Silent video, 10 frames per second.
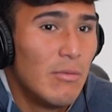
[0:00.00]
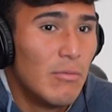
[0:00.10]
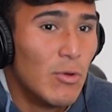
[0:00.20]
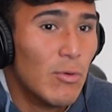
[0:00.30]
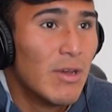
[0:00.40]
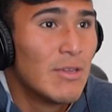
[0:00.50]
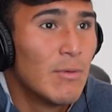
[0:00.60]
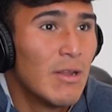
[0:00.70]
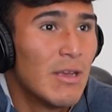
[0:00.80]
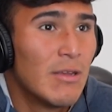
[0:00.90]
do as
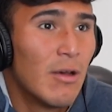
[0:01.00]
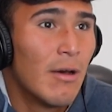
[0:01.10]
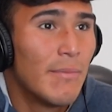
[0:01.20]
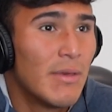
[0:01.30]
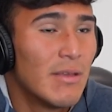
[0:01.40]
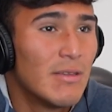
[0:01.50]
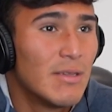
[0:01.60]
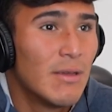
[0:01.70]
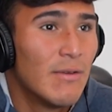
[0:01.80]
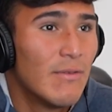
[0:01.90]
well, like, copy and
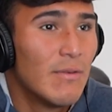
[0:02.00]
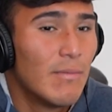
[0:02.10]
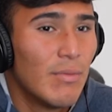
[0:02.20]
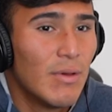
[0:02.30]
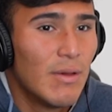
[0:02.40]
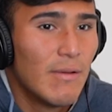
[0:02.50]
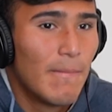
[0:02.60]
stuff. But,